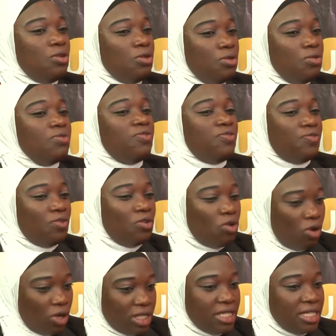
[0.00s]
you've
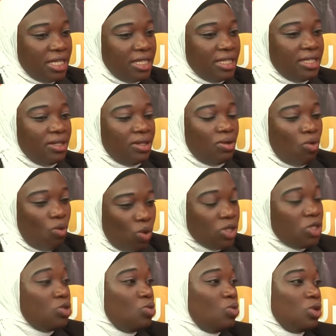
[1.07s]
gotten
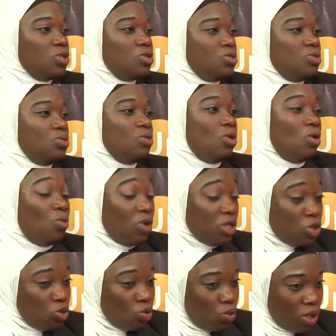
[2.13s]
what you want to, or
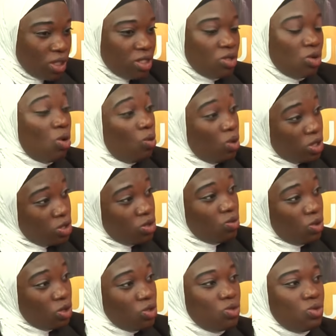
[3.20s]
what you want, or what you
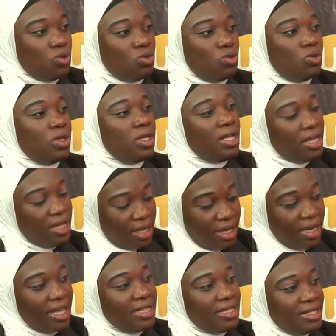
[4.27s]
want to do. Mm.
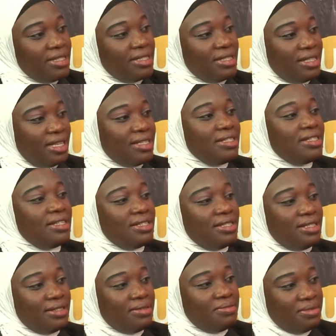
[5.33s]
That is That's success.
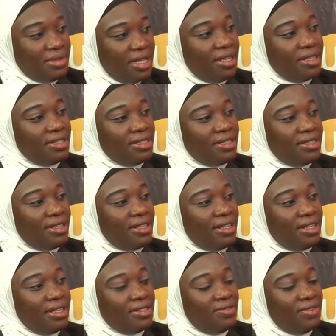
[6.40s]
success. Yes.
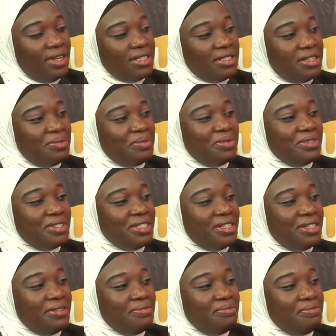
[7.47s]
As far as I'm
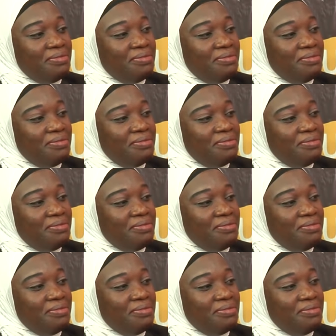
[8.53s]
concerned. That's